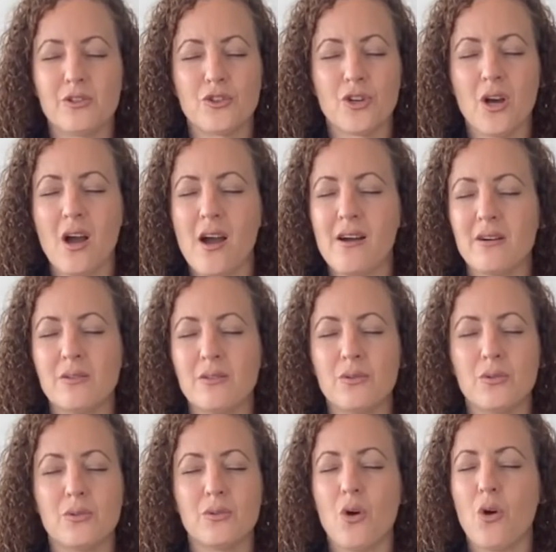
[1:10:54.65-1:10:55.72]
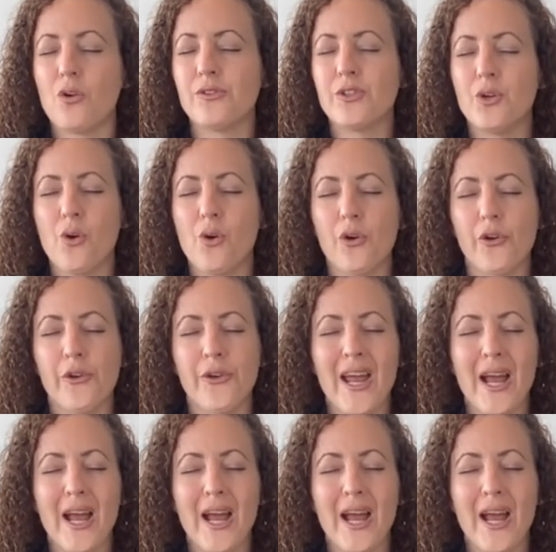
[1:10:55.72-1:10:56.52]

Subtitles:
child or on your own,